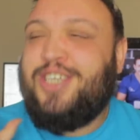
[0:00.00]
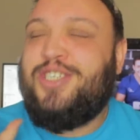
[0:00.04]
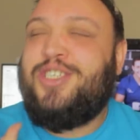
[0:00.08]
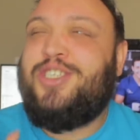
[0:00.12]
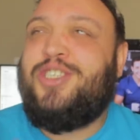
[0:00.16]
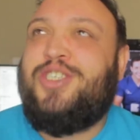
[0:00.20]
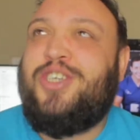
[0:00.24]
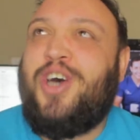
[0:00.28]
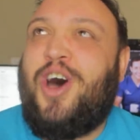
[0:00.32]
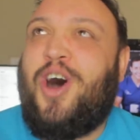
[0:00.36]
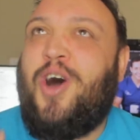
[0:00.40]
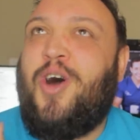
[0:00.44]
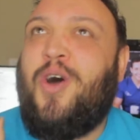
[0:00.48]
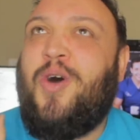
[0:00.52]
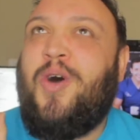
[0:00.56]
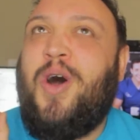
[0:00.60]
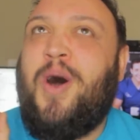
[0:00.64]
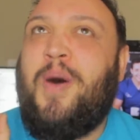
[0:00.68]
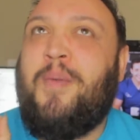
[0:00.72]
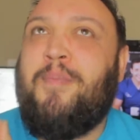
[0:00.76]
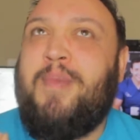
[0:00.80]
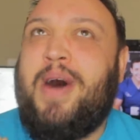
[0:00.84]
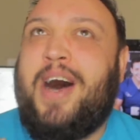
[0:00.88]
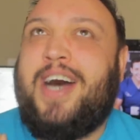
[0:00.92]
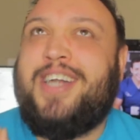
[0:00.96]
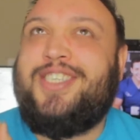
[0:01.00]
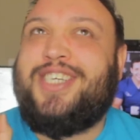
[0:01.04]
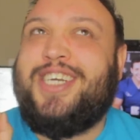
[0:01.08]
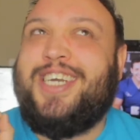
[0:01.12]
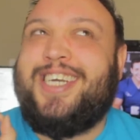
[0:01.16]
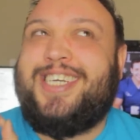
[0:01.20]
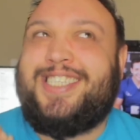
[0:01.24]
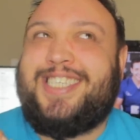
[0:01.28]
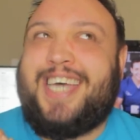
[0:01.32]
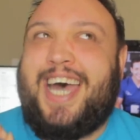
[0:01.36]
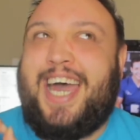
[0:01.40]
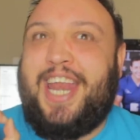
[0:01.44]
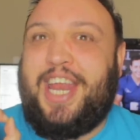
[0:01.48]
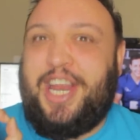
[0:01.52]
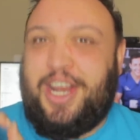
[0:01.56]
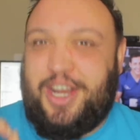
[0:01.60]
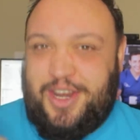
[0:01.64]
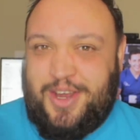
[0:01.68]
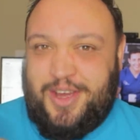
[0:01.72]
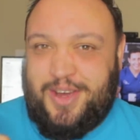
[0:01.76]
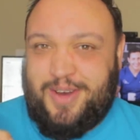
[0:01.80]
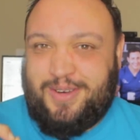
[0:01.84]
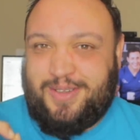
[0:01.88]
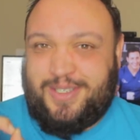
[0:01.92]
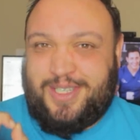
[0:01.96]
So much exciting
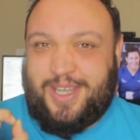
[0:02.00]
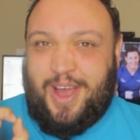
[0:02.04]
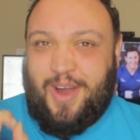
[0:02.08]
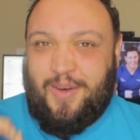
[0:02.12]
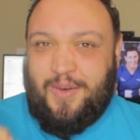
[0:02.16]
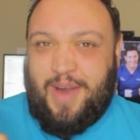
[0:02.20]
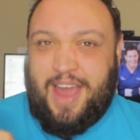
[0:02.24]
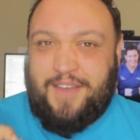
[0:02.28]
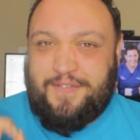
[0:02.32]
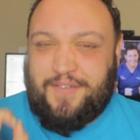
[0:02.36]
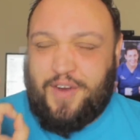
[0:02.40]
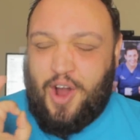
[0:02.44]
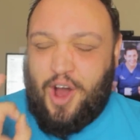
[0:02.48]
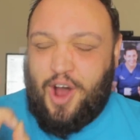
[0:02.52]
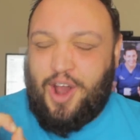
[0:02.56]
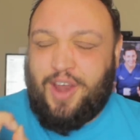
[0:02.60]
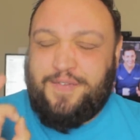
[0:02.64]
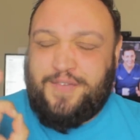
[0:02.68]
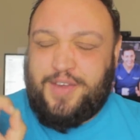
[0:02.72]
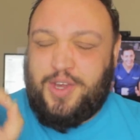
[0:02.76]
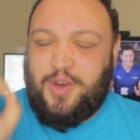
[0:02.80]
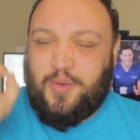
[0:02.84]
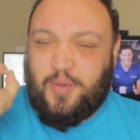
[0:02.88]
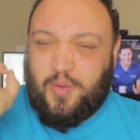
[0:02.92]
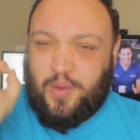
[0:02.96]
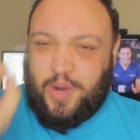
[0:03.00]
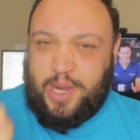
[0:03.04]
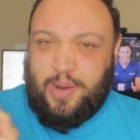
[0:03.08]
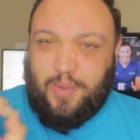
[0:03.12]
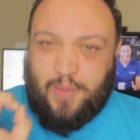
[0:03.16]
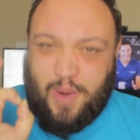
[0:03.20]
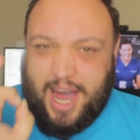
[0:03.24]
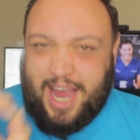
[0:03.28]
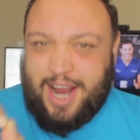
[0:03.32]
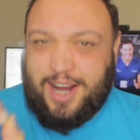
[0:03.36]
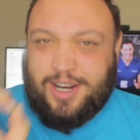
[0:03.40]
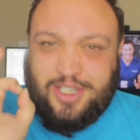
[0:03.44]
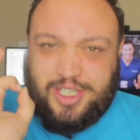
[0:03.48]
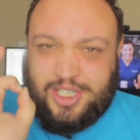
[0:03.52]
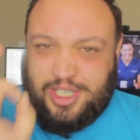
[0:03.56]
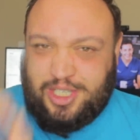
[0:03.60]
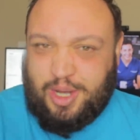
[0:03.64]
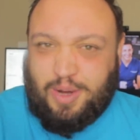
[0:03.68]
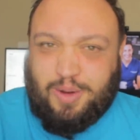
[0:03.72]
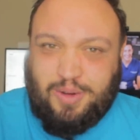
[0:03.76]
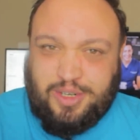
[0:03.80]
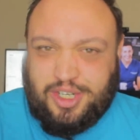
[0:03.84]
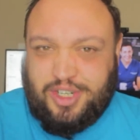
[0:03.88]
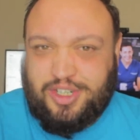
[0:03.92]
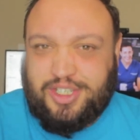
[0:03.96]
news, all right? For all of you Rewired
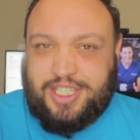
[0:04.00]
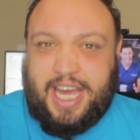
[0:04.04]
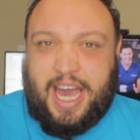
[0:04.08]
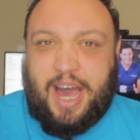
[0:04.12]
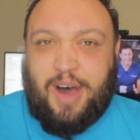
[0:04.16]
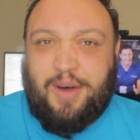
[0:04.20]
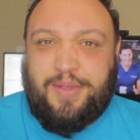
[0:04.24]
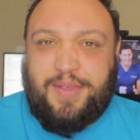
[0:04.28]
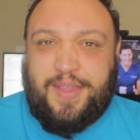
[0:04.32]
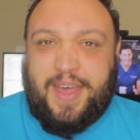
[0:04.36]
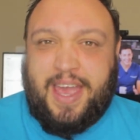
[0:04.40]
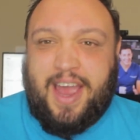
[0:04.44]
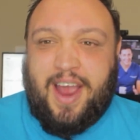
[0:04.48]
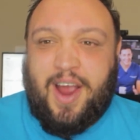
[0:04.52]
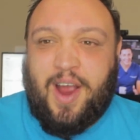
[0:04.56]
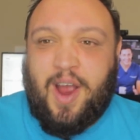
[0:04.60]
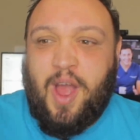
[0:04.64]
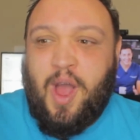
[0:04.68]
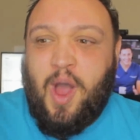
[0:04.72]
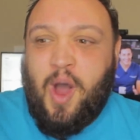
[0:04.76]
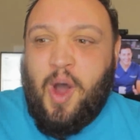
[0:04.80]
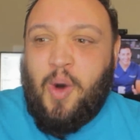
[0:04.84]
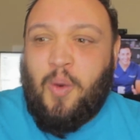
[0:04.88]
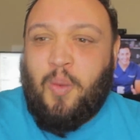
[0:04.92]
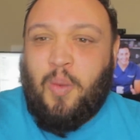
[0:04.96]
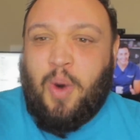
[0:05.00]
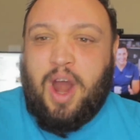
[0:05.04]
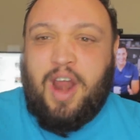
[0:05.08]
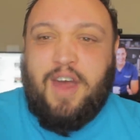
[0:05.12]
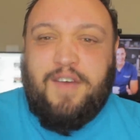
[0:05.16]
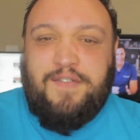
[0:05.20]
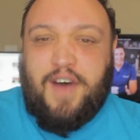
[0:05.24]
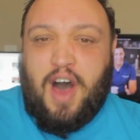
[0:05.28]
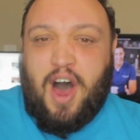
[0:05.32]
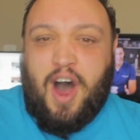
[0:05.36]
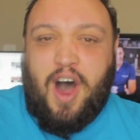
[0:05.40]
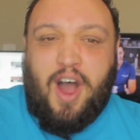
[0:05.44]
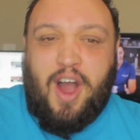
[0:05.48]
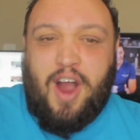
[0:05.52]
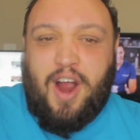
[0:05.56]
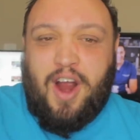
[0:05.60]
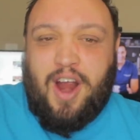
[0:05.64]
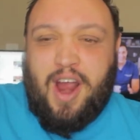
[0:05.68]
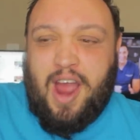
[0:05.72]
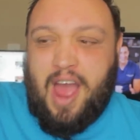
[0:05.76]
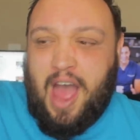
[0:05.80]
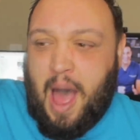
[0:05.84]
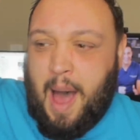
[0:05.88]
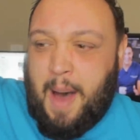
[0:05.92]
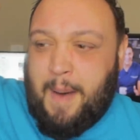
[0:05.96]
soldiers out there, one of
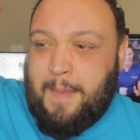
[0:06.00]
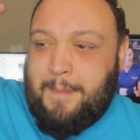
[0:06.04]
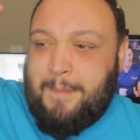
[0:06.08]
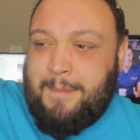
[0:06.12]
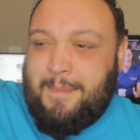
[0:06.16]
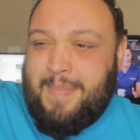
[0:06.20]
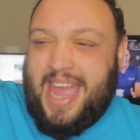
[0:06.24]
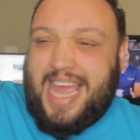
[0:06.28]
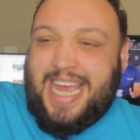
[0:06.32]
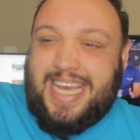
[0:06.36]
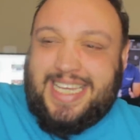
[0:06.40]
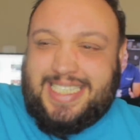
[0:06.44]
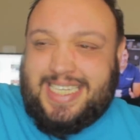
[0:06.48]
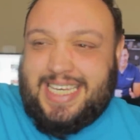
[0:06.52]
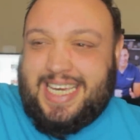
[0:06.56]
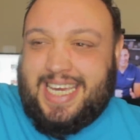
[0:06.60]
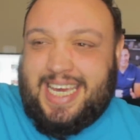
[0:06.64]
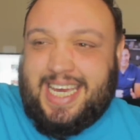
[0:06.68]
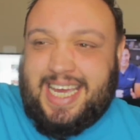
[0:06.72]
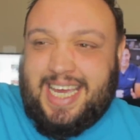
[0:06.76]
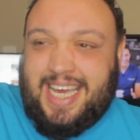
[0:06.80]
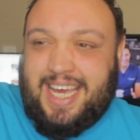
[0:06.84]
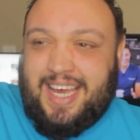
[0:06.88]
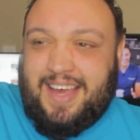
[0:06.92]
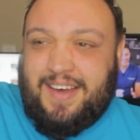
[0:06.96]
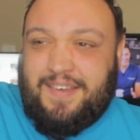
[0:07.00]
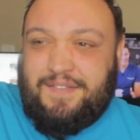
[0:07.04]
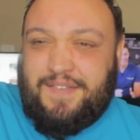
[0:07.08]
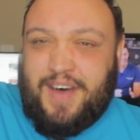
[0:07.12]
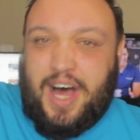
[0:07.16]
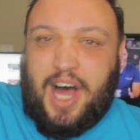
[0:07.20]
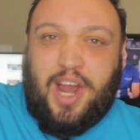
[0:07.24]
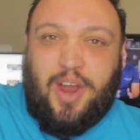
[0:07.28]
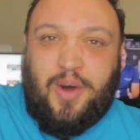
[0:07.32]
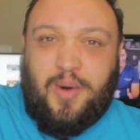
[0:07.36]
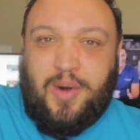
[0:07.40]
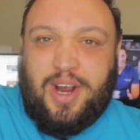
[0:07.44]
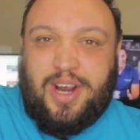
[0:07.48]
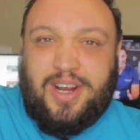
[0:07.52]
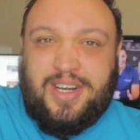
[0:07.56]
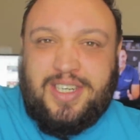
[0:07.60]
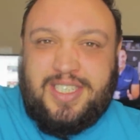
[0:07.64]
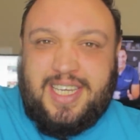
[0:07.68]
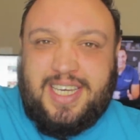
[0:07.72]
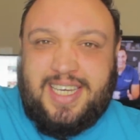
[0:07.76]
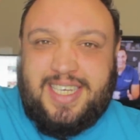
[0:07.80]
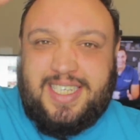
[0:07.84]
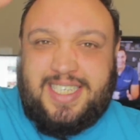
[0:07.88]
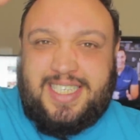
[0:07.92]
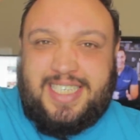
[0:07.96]
our amazing
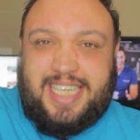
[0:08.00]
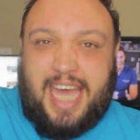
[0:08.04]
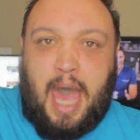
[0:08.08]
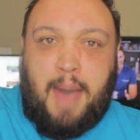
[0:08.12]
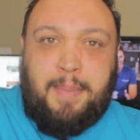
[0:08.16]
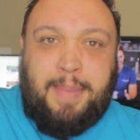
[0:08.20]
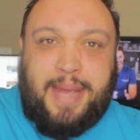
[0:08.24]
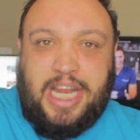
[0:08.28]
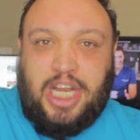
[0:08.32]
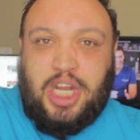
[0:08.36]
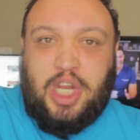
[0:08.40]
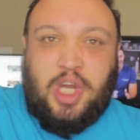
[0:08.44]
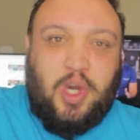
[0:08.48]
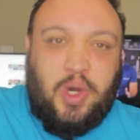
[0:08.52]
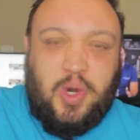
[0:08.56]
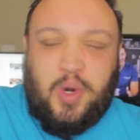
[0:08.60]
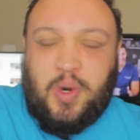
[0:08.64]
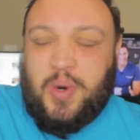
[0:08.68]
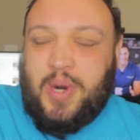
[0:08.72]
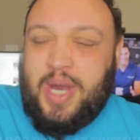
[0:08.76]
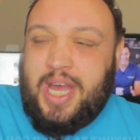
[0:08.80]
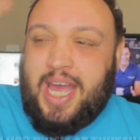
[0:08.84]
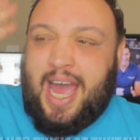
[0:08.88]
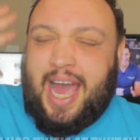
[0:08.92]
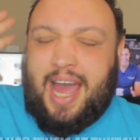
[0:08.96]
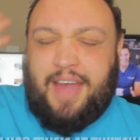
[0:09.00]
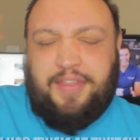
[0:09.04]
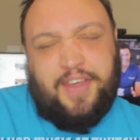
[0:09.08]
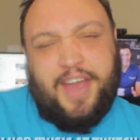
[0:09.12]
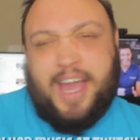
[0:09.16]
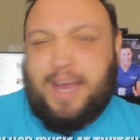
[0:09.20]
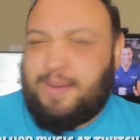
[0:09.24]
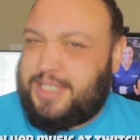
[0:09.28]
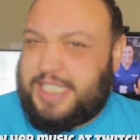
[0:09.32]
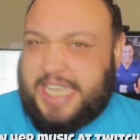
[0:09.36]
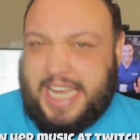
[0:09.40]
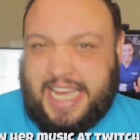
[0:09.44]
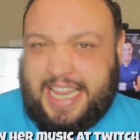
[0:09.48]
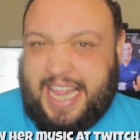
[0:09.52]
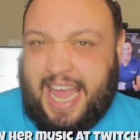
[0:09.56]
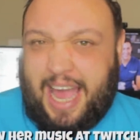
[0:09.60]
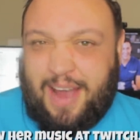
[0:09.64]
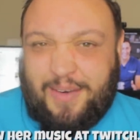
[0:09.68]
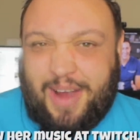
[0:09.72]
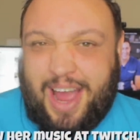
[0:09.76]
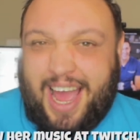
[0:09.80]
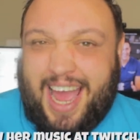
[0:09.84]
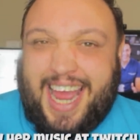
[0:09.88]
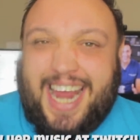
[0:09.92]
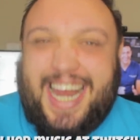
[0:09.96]
followers, SabiLew, I think I'm saying
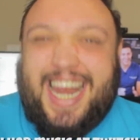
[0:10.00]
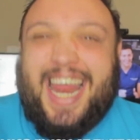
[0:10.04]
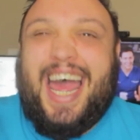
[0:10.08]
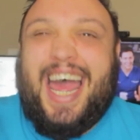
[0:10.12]
that right.